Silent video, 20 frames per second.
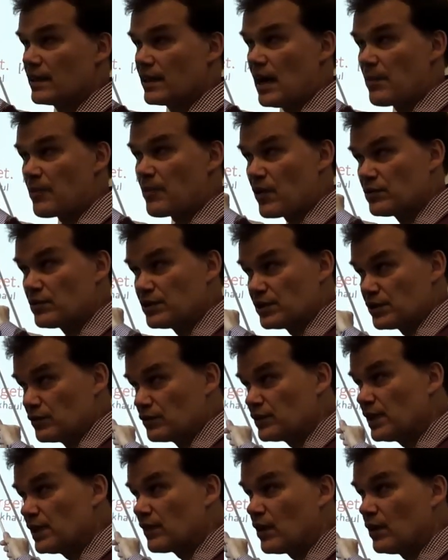approaches to
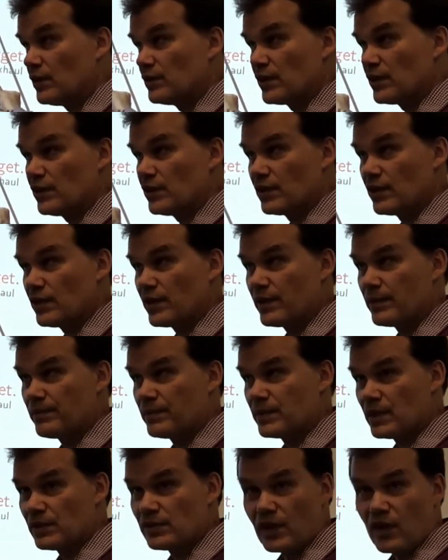0,
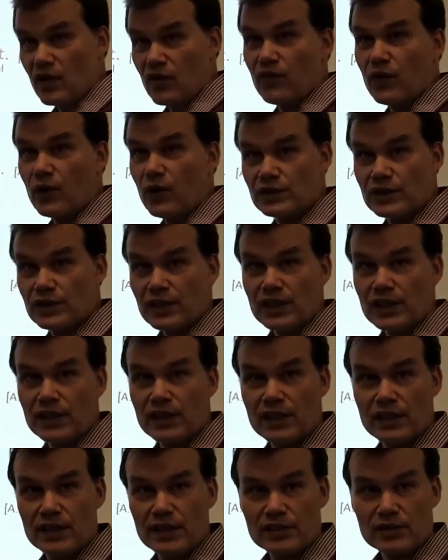the zero forcing
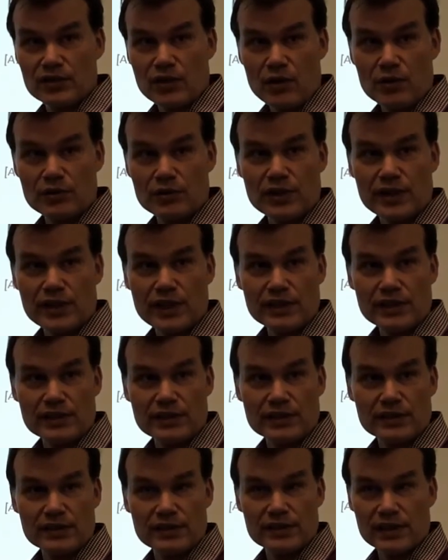solution
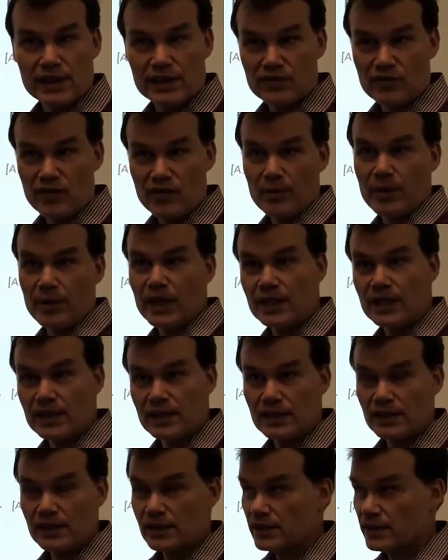is extremely
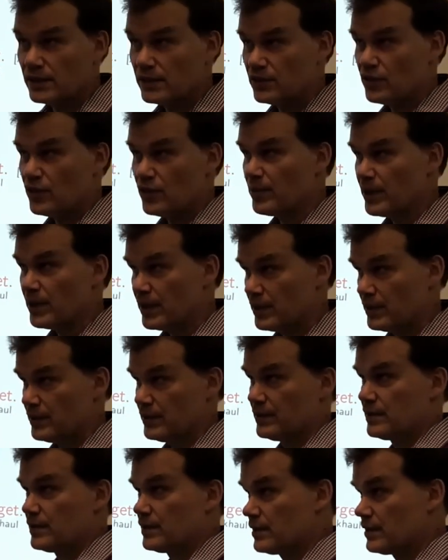stupid,
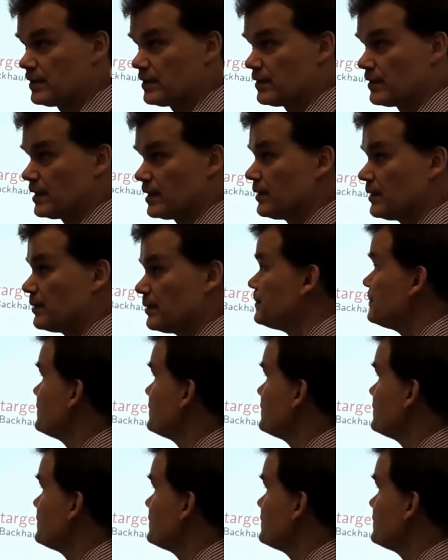right?